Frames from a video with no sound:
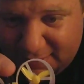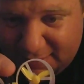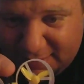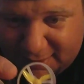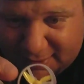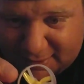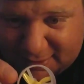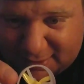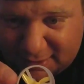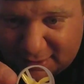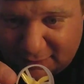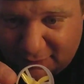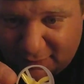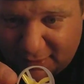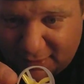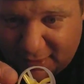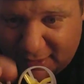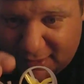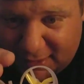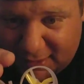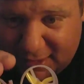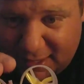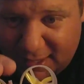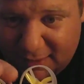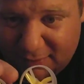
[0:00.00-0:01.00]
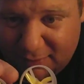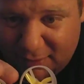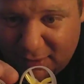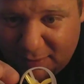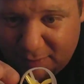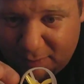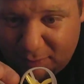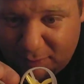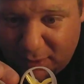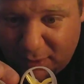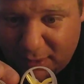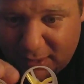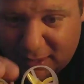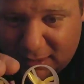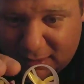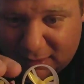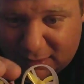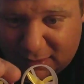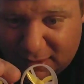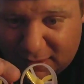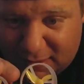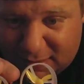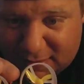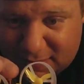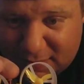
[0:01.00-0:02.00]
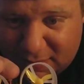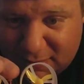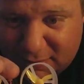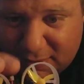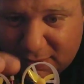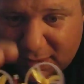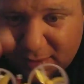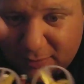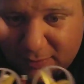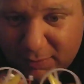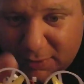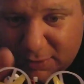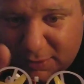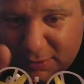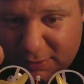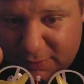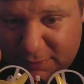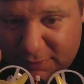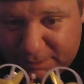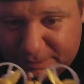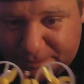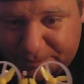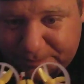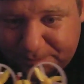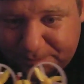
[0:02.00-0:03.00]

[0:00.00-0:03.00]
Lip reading: Let's see if I can get that in without breaking things. Okay, we're good.